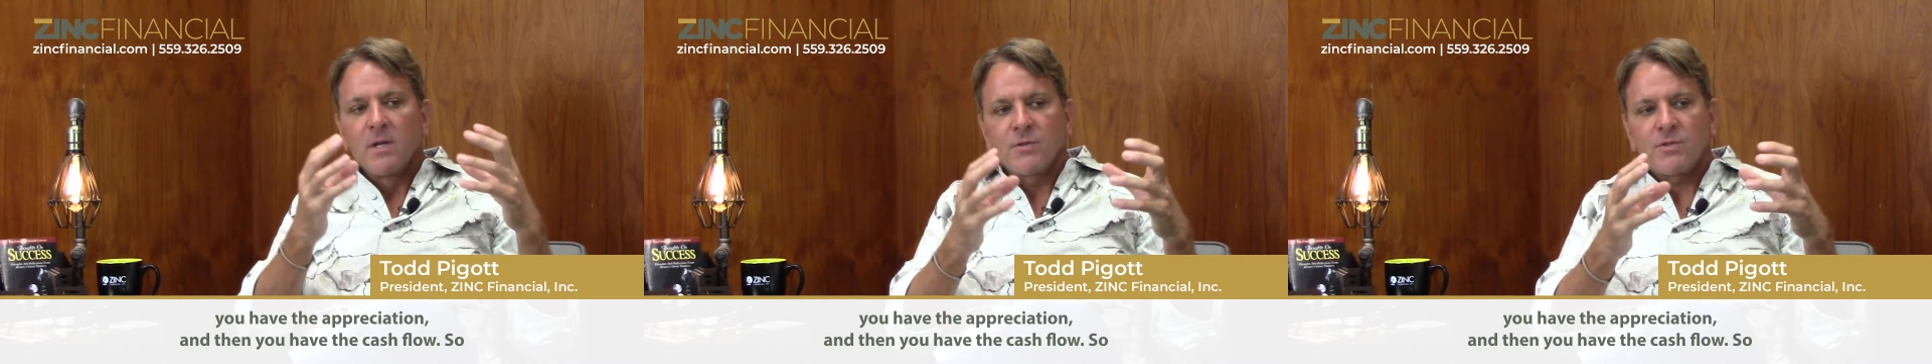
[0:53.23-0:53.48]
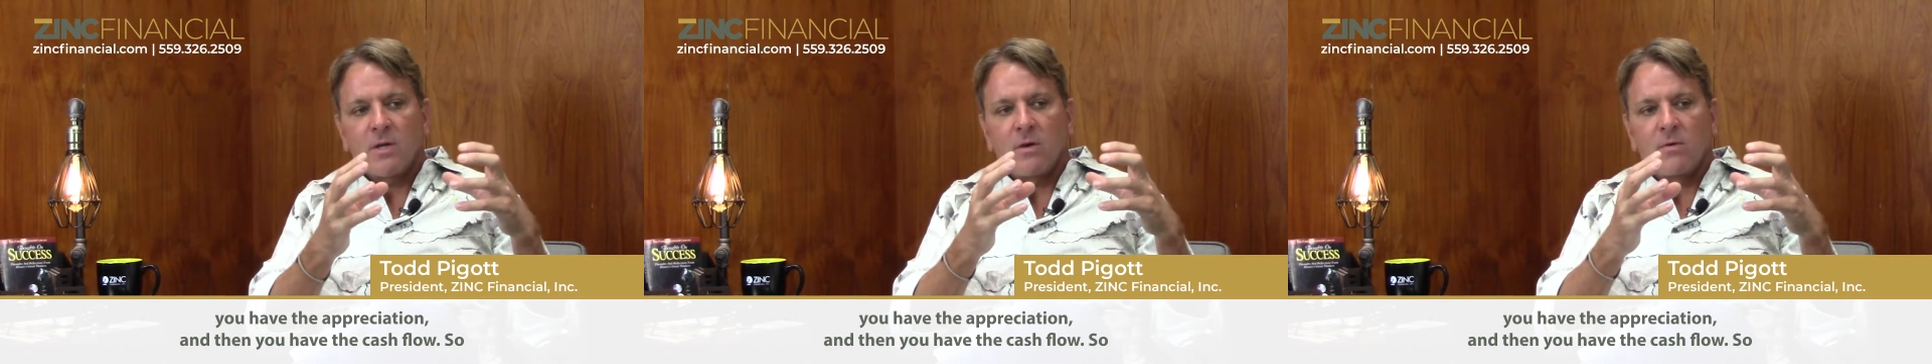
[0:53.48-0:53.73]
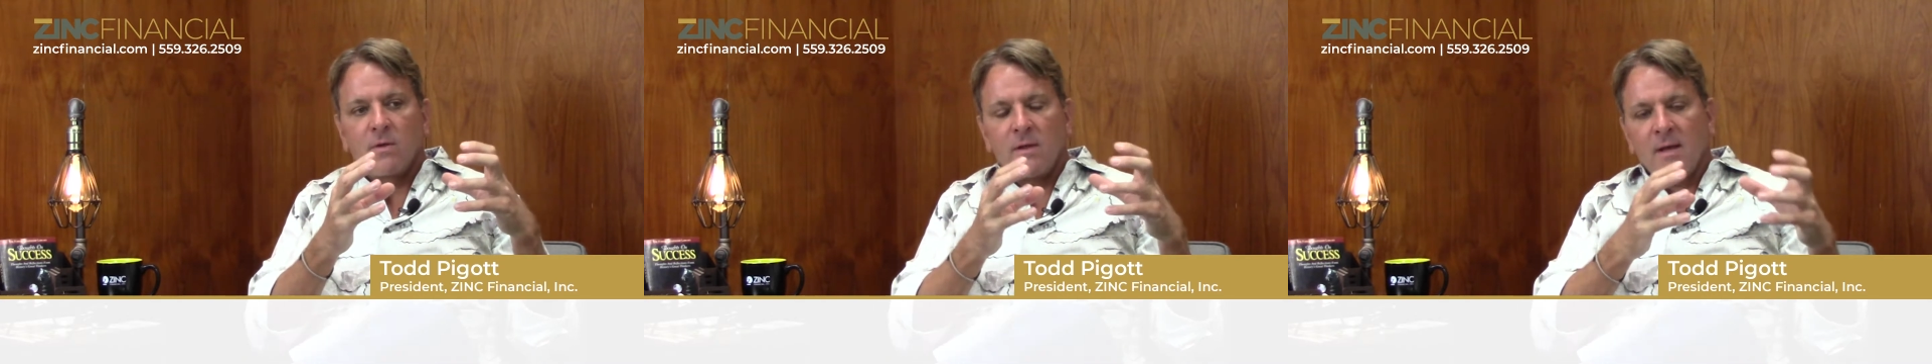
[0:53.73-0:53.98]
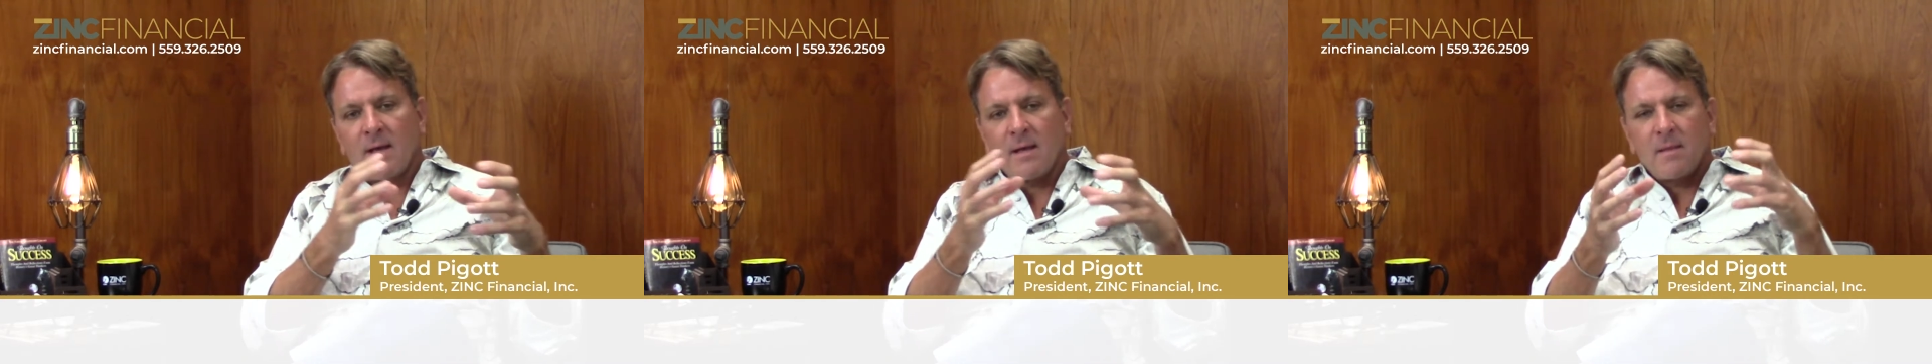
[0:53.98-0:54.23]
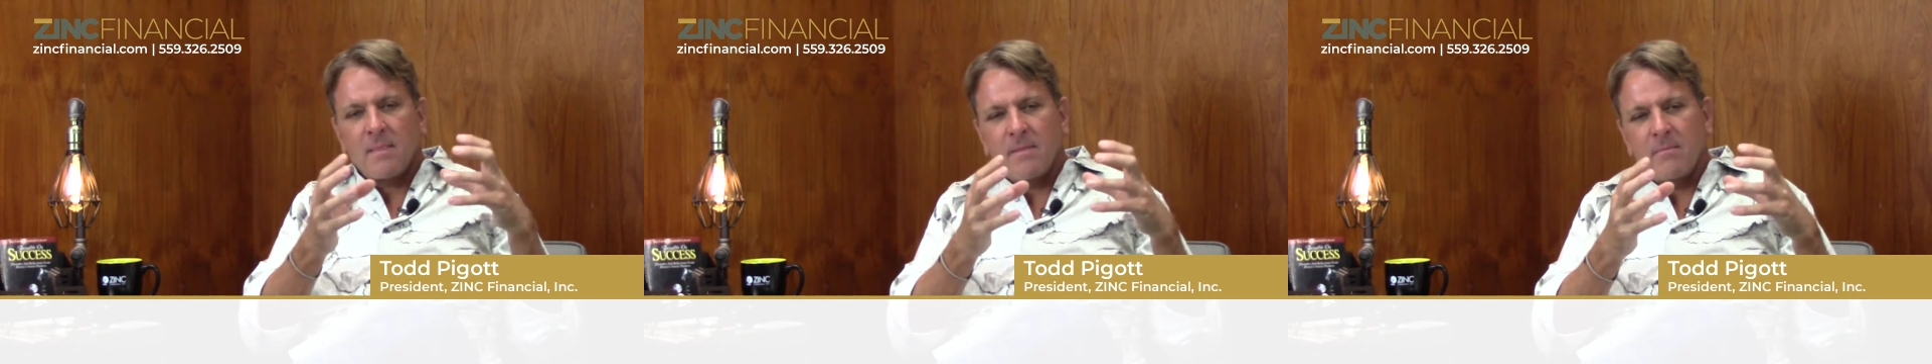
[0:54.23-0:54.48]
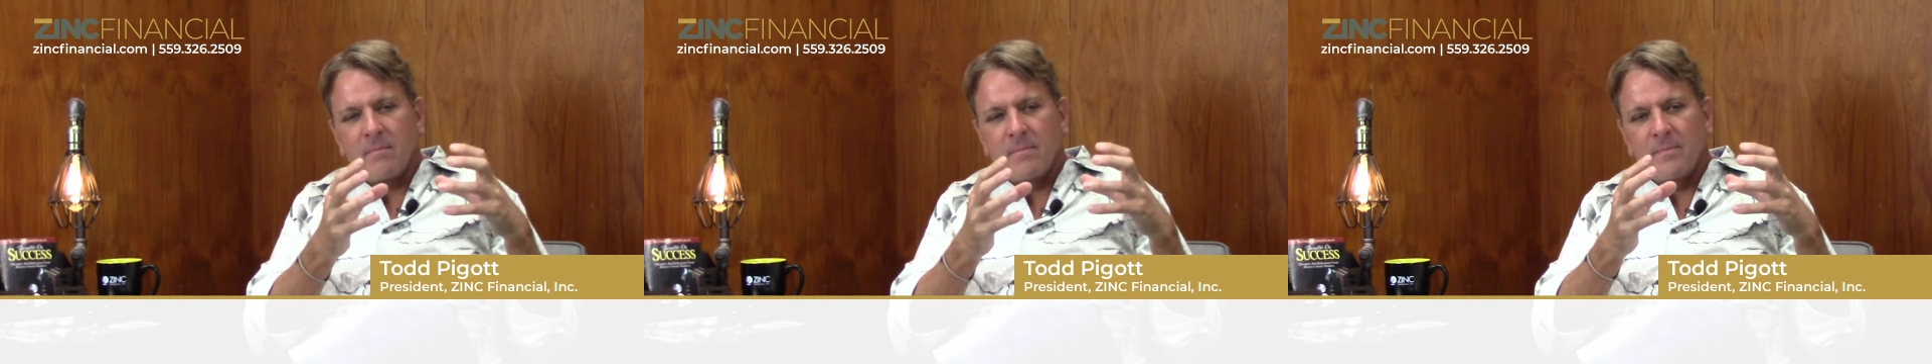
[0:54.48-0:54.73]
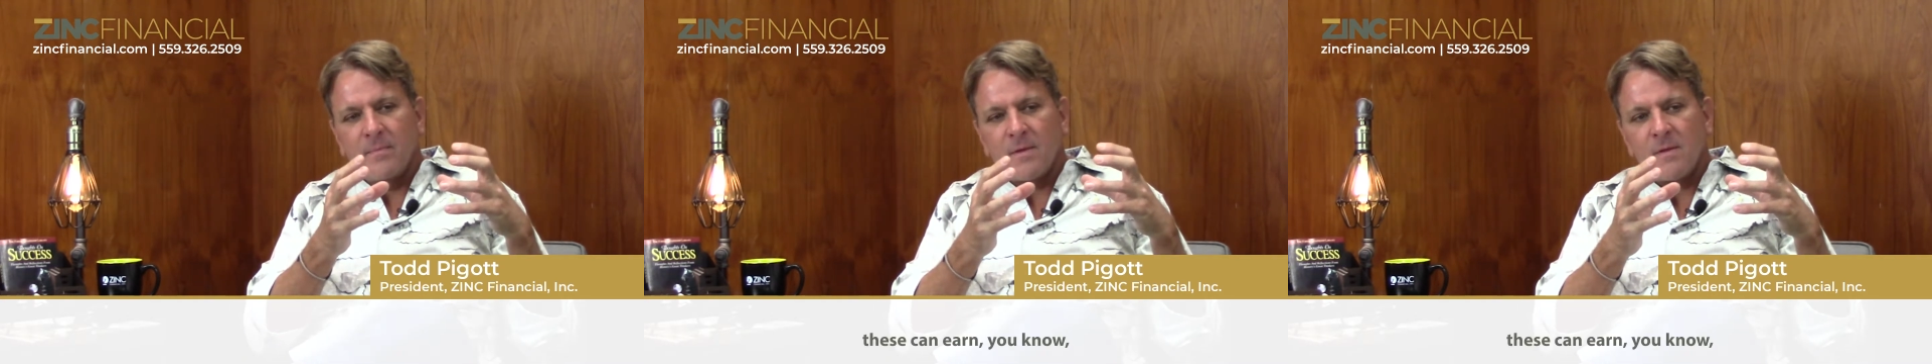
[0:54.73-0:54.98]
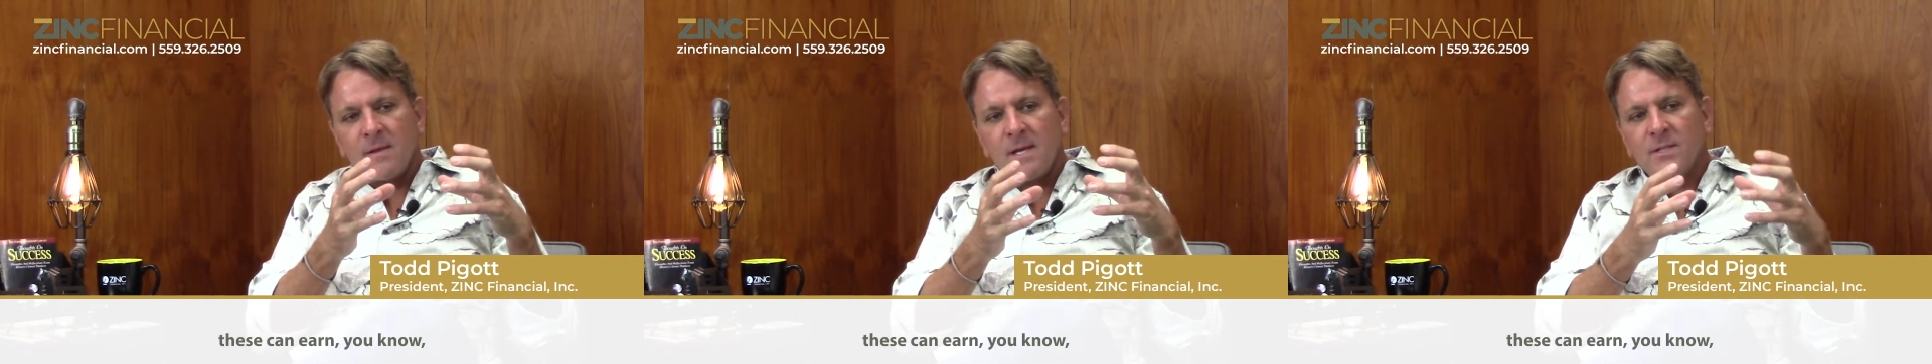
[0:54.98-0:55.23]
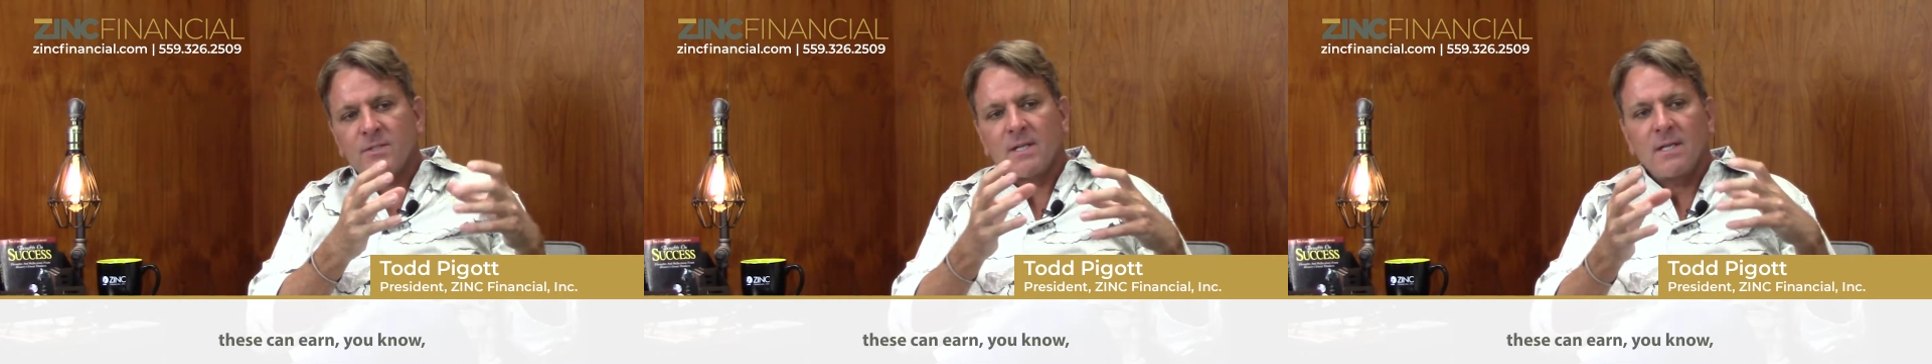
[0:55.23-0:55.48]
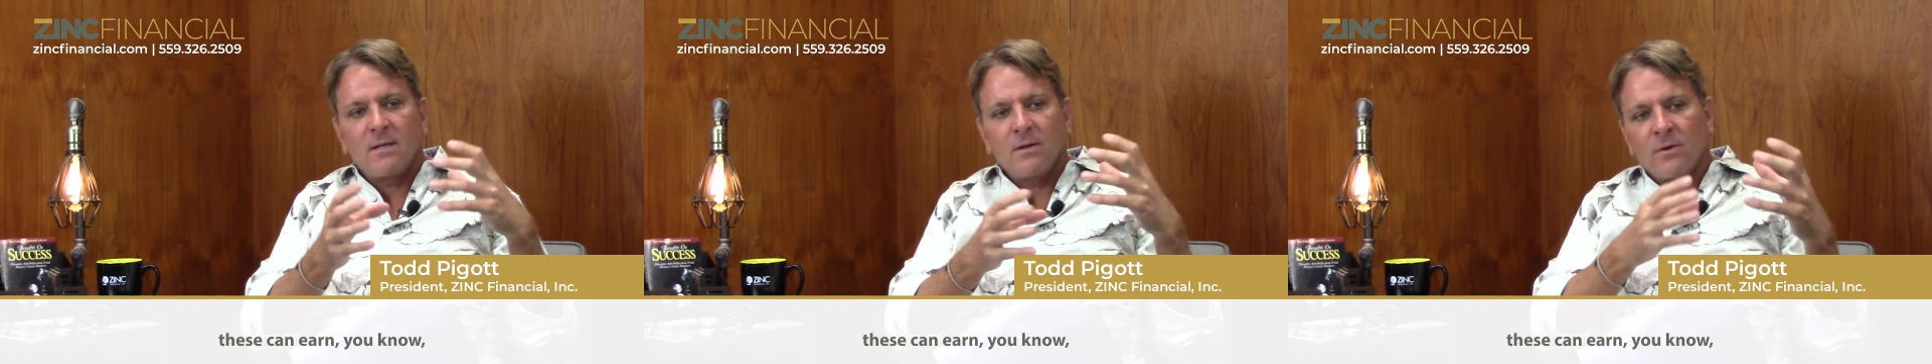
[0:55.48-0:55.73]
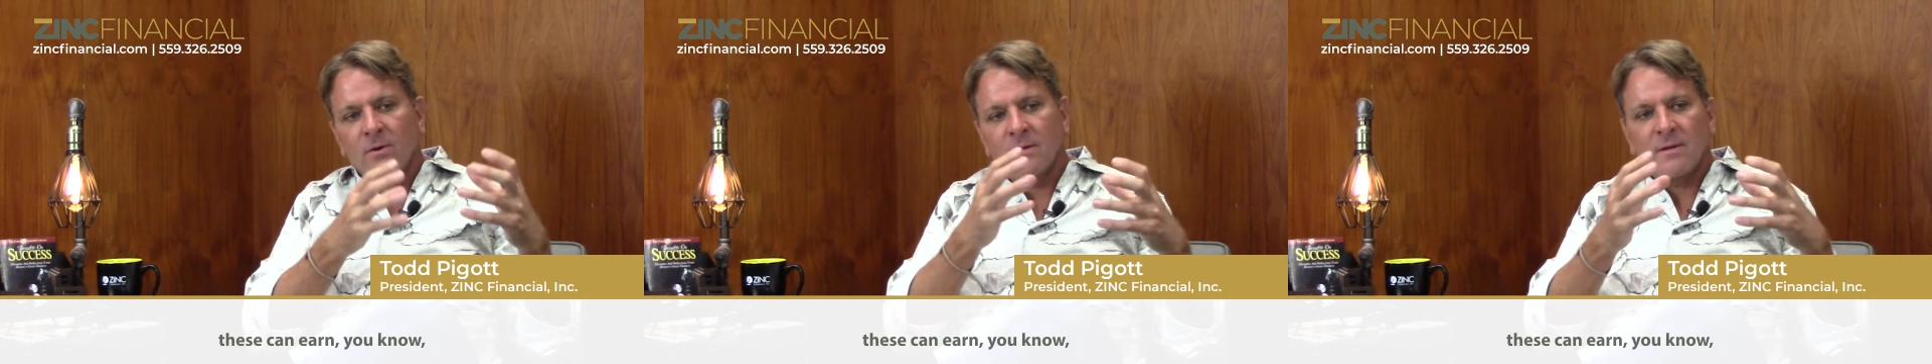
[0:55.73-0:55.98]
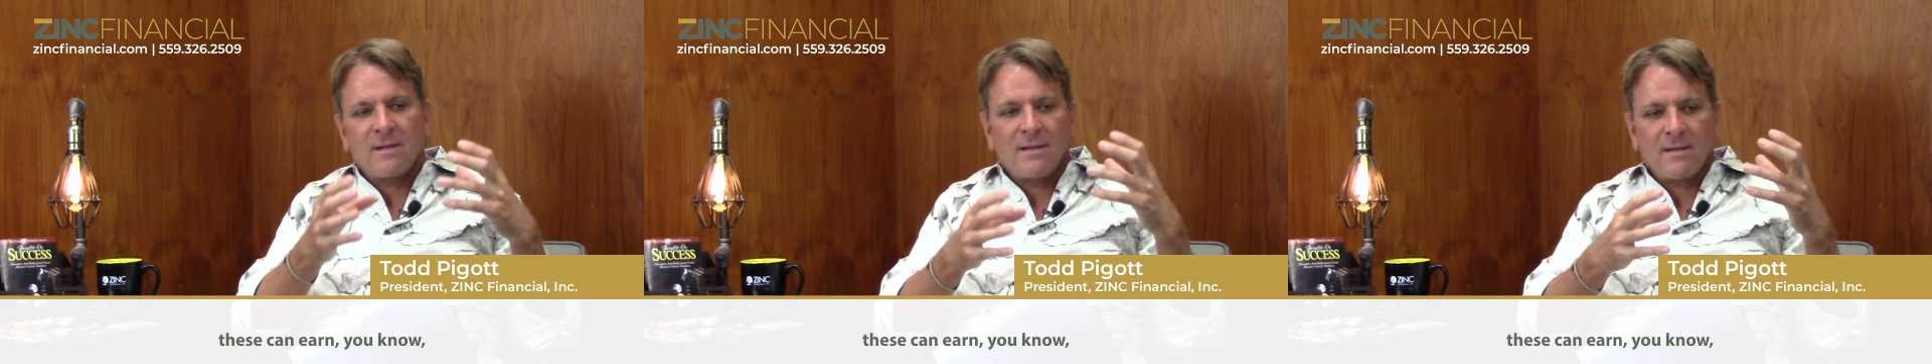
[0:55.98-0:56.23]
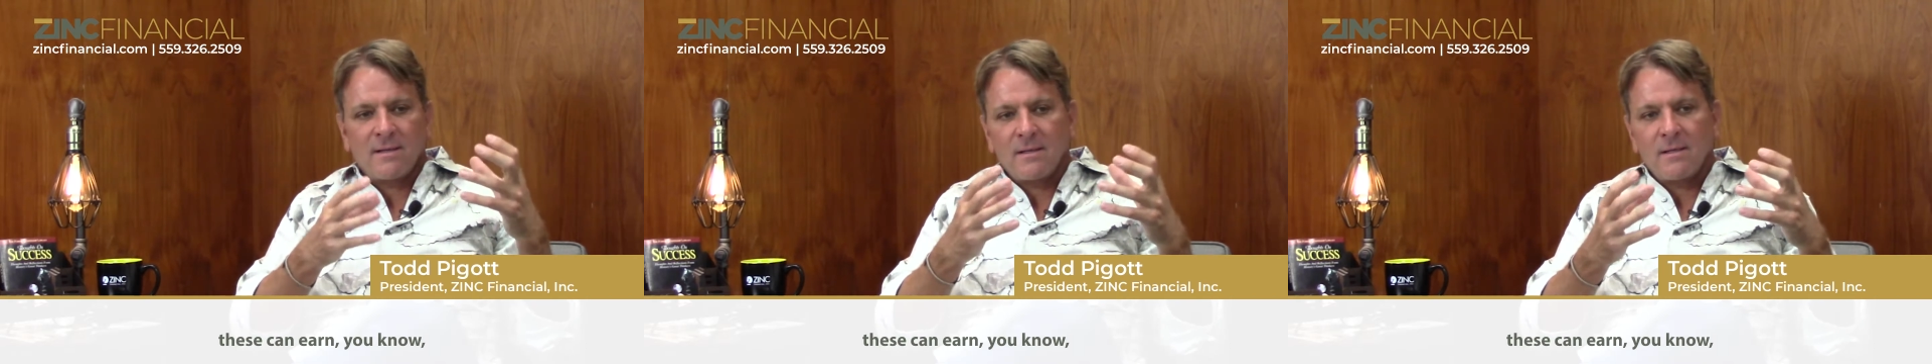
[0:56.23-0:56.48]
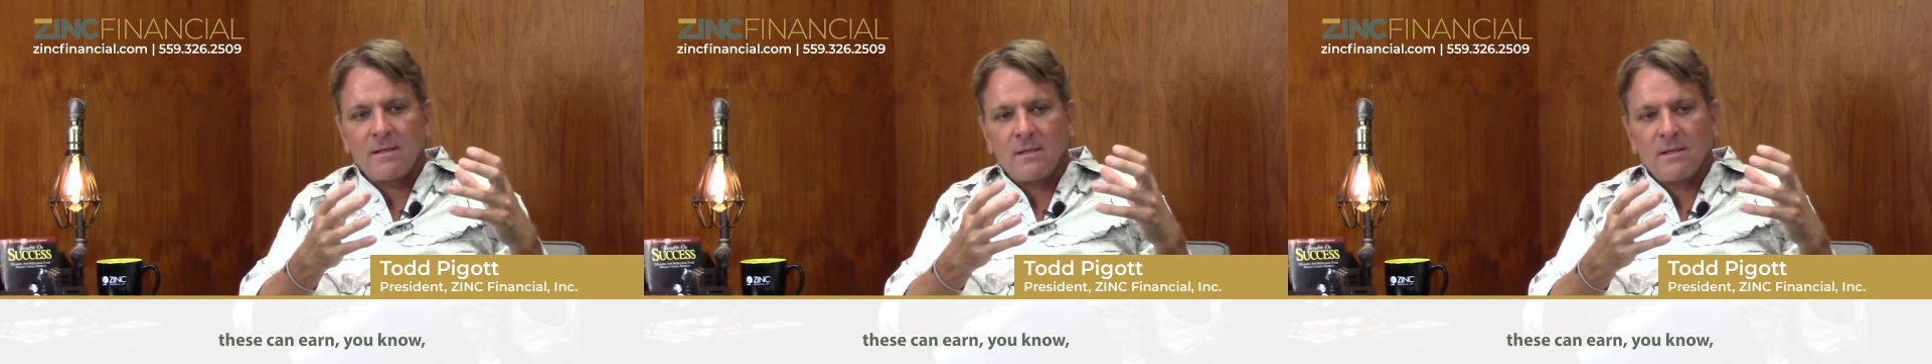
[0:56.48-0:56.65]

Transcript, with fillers: So uh, these can earn uh,